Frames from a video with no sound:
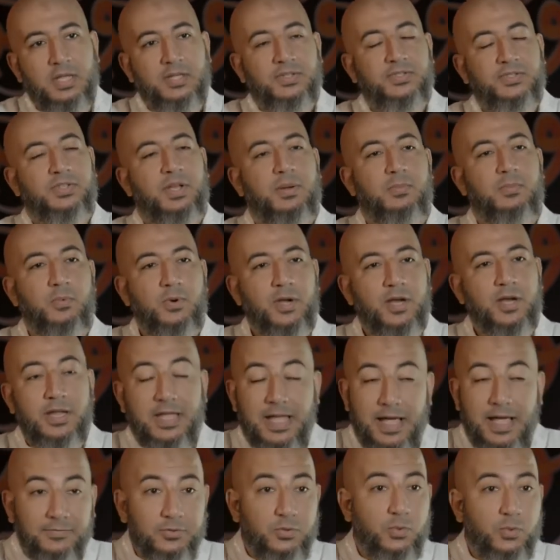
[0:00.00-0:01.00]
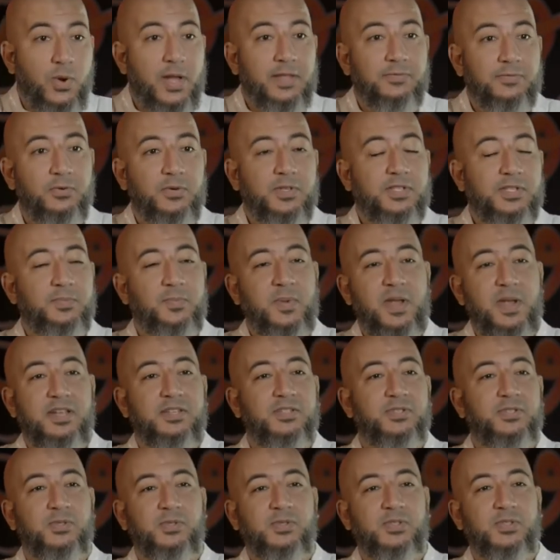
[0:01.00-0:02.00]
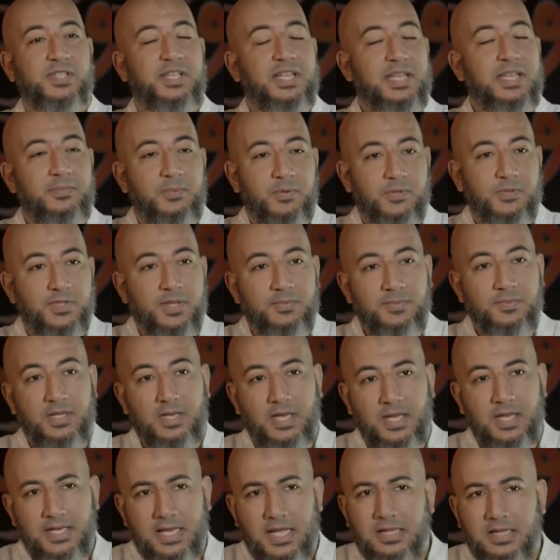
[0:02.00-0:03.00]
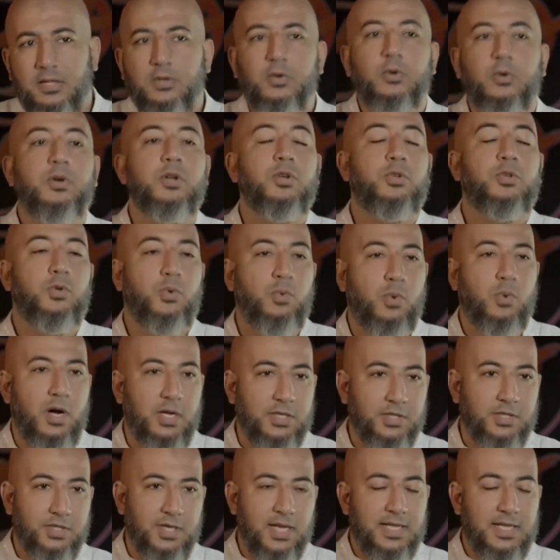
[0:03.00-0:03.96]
somewhere, you have to wait for his parents to sleep or something like that in order to watch.